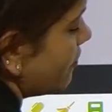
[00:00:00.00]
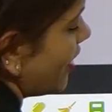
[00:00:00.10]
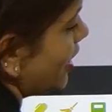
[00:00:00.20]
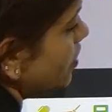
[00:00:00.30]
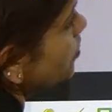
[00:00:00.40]

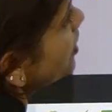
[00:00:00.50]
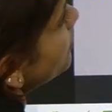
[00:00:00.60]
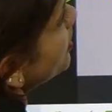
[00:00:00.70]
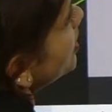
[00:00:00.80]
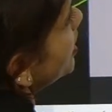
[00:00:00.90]
value
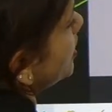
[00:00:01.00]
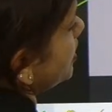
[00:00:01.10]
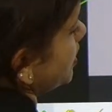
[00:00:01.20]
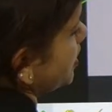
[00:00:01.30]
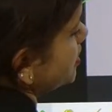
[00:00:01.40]
given here
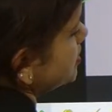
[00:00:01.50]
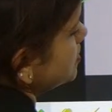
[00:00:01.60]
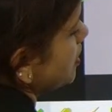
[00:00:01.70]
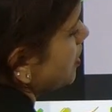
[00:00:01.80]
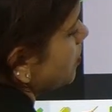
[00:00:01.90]
is
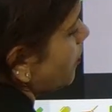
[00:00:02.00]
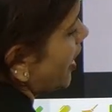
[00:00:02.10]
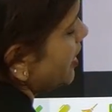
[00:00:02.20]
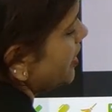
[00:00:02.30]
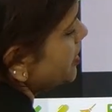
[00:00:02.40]
y
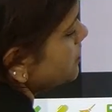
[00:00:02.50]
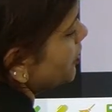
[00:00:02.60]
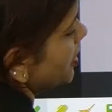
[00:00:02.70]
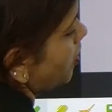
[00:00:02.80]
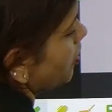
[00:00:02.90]
is
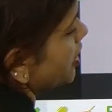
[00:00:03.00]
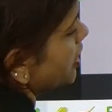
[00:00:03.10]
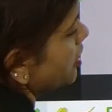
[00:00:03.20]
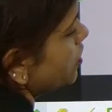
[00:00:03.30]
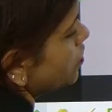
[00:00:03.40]

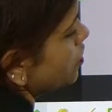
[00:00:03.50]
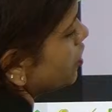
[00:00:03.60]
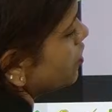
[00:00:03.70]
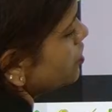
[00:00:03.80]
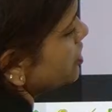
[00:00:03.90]
belonging to
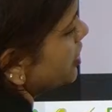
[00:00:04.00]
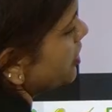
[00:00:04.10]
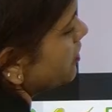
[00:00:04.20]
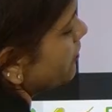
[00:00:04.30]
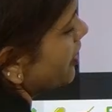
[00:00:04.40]
closed
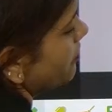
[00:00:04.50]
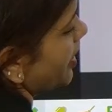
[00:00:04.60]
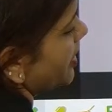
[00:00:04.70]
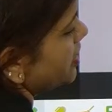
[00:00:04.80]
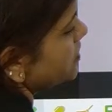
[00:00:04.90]
interval
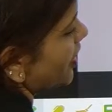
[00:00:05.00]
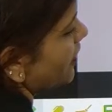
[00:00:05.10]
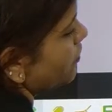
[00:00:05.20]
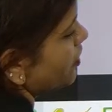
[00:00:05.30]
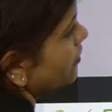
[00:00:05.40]
minus 5
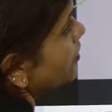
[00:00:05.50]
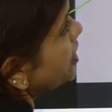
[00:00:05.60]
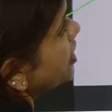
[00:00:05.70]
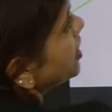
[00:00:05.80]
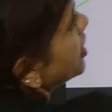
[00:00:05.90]
to infinity.